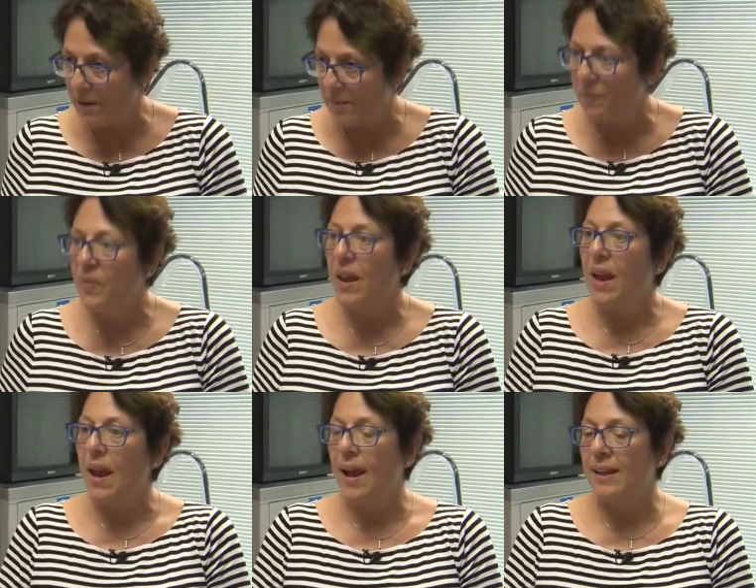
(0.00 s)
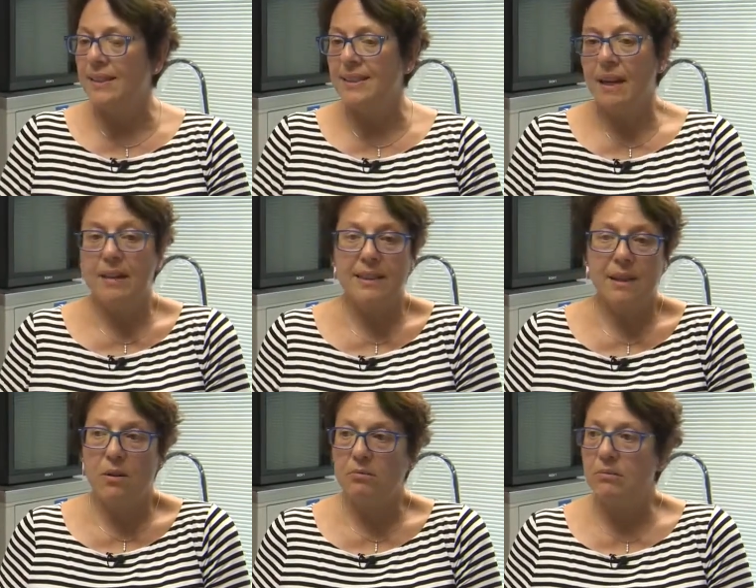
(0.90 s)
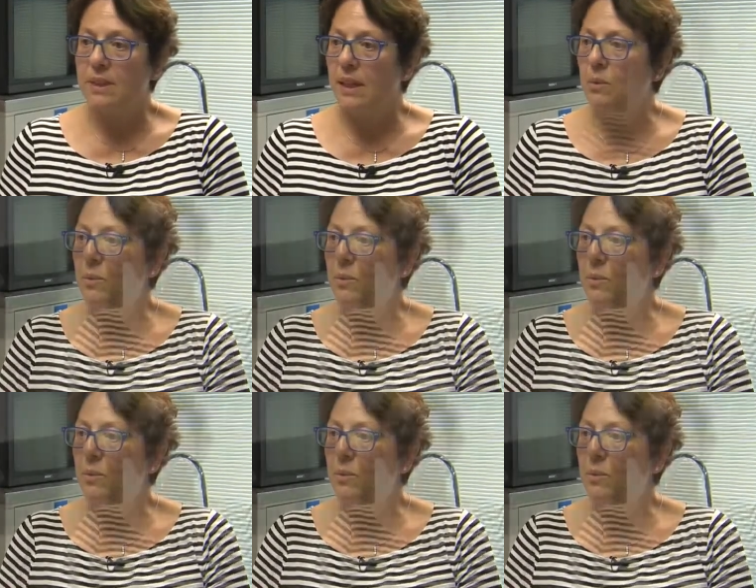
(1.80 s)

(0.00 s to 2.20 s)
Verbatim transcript: is an ovarian cancer survivor.